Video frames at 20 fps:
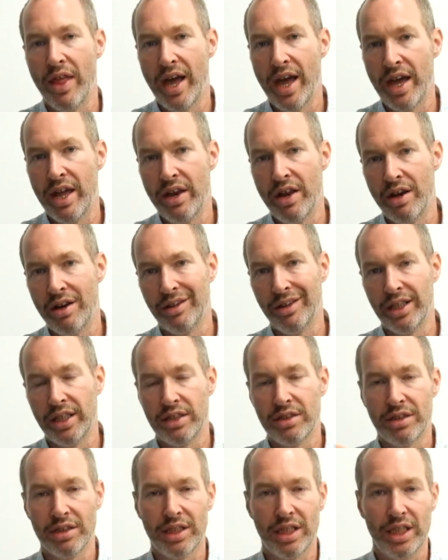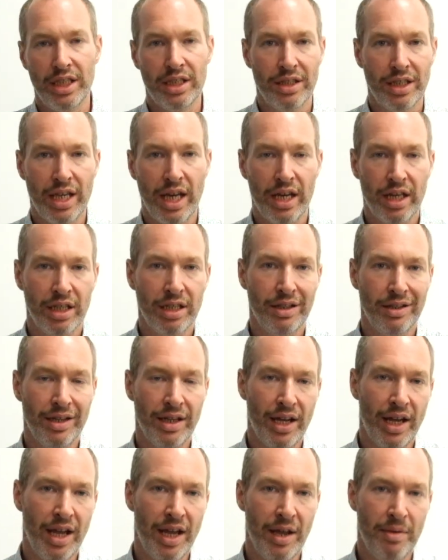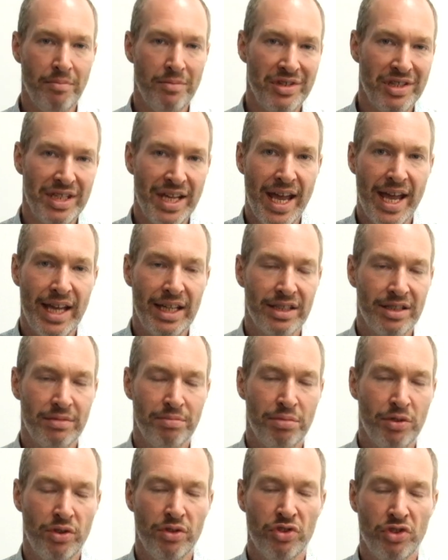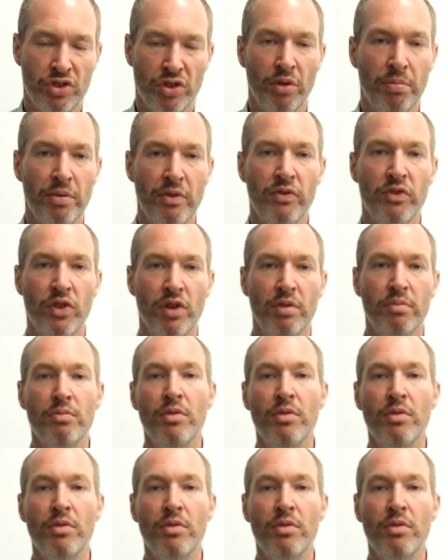at a later date getting debt put on top of them,